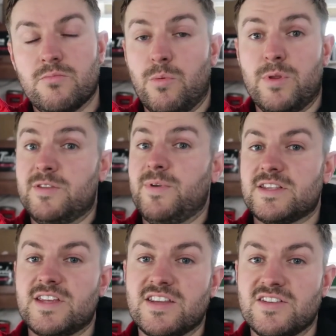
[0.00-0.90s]
probably
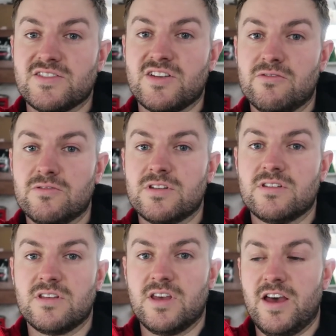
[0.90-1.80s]
about 10 years old.
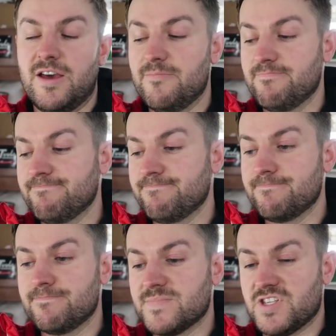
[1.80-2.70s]

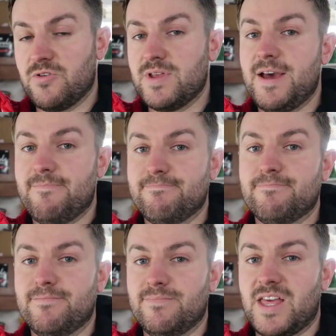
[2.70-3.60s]
So yeah,
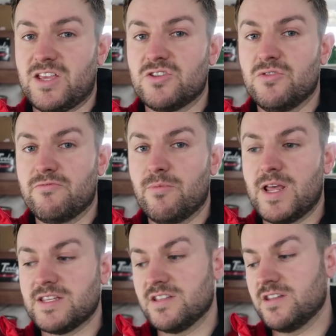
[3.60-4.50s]
they could do with
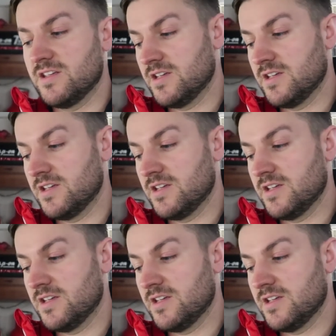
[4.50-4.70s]
replacing.